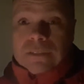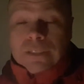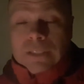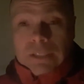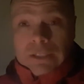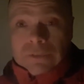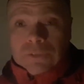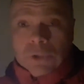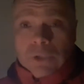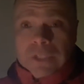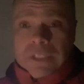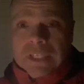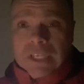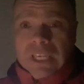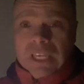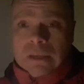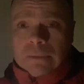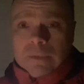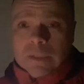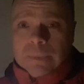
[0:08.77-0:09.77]
And of course, it
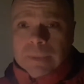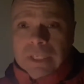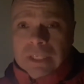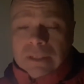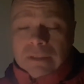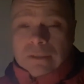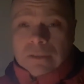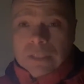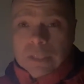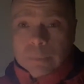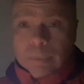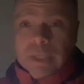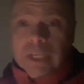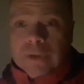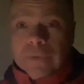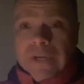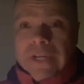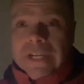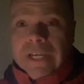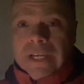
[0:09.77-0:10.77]
came to me, the big
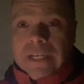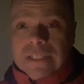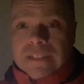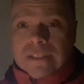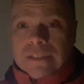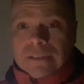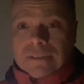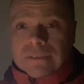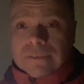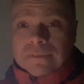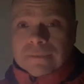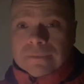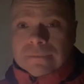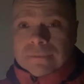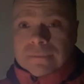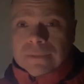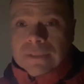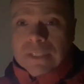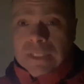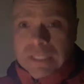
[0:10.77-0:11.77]
red S,
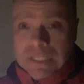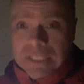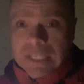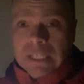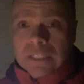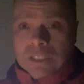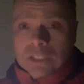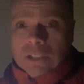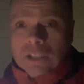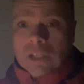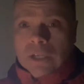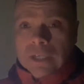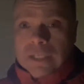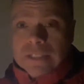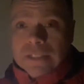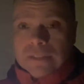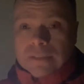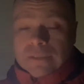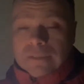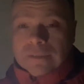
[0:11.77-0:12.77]
Santa
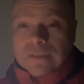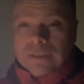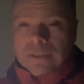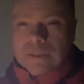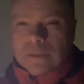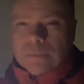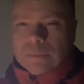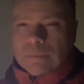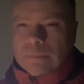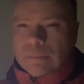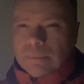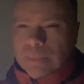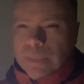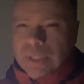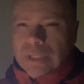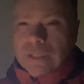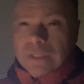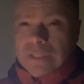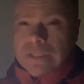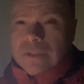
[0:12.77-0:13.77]
Claus,
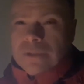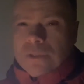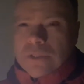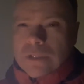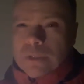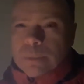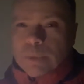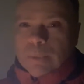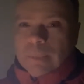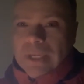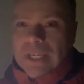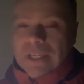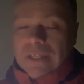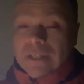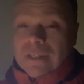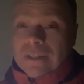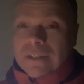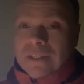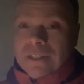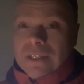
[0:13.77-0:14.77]
but also
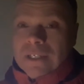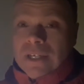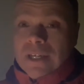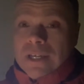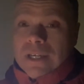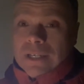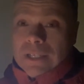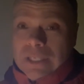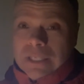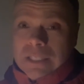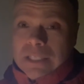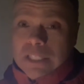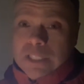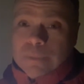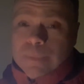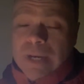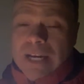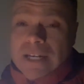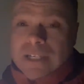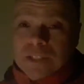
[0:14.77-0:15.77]
Superman. And this
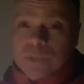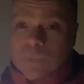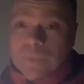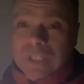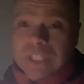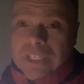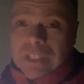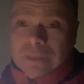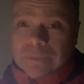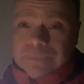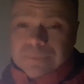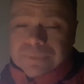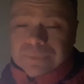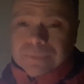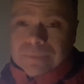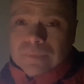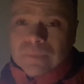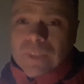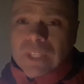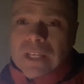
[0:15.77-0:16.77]
past week,
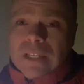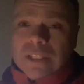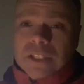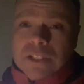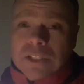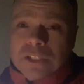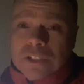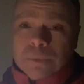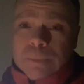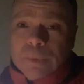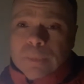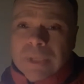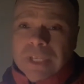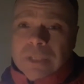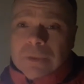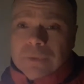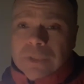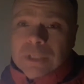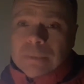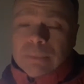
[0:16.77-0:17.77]
the
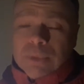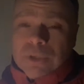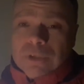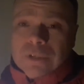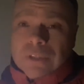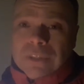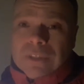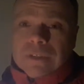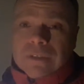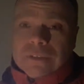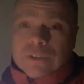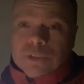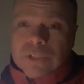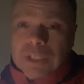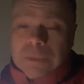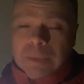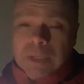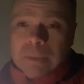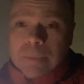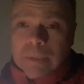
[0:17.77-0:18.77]
Superman Rebirth
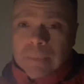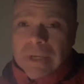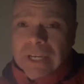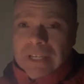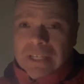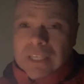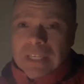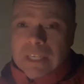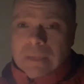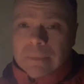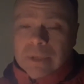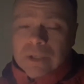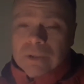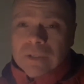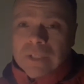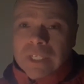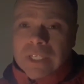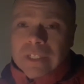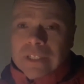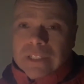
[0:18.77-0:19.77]
trade paperback came out,
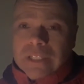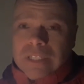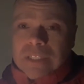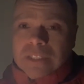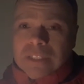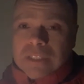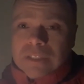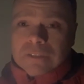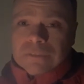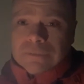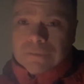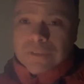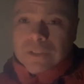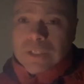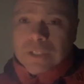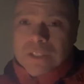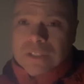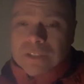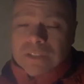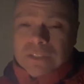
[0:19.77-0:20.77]
collecting the
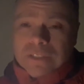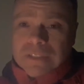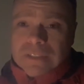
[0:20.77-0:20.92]
first